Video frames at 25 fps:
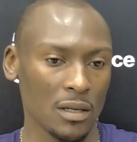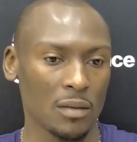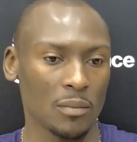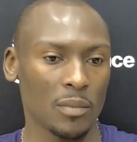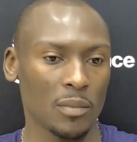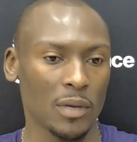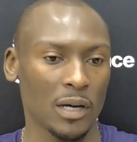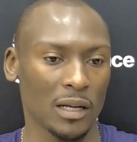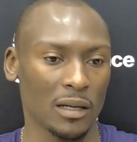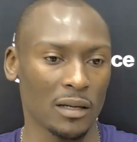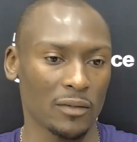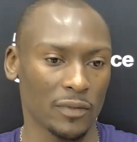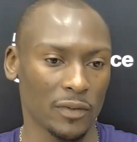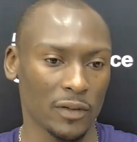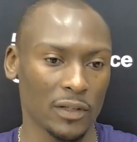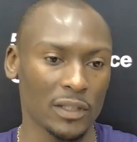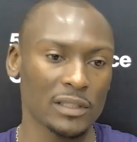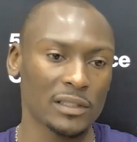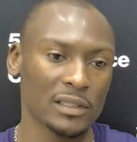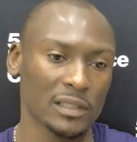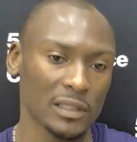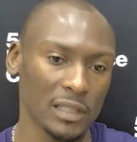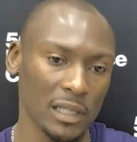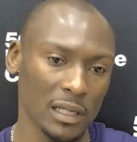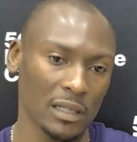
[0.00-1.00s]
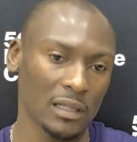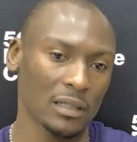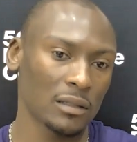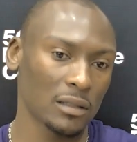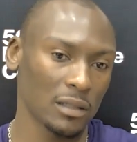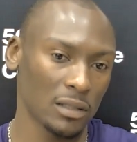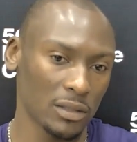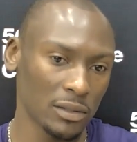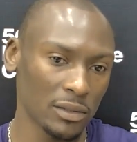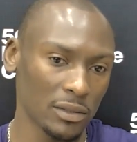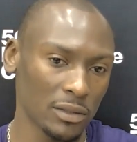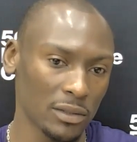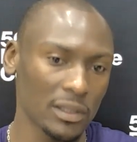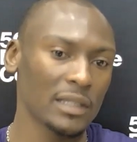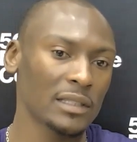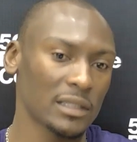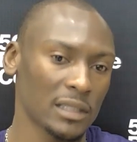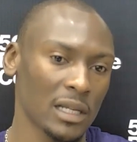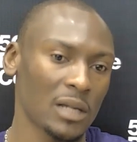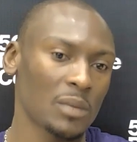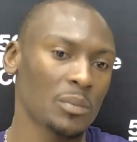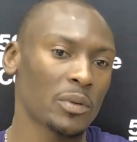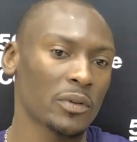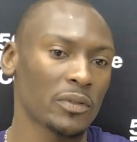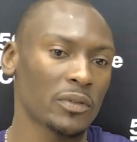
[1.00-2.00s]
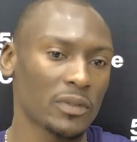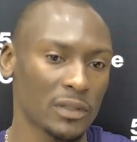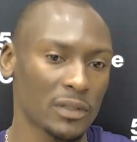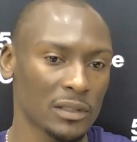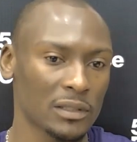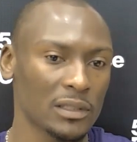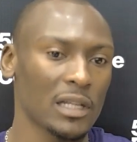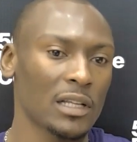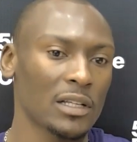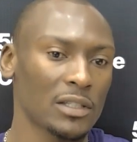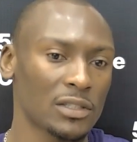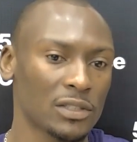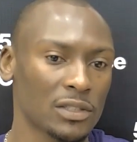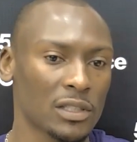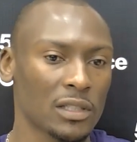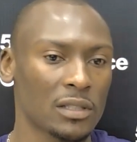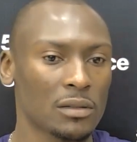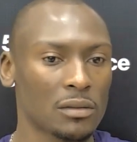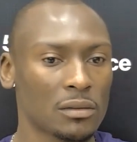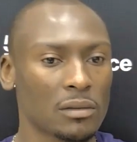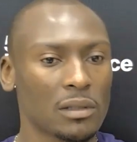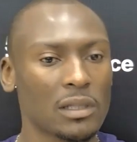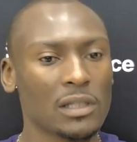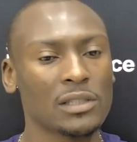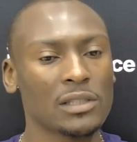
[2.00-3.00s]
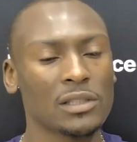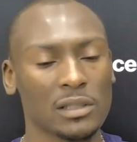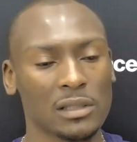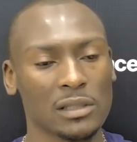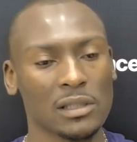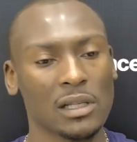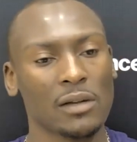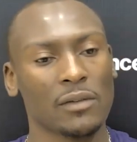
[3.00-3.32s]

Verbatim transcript: But if we could set a good example for the next generation,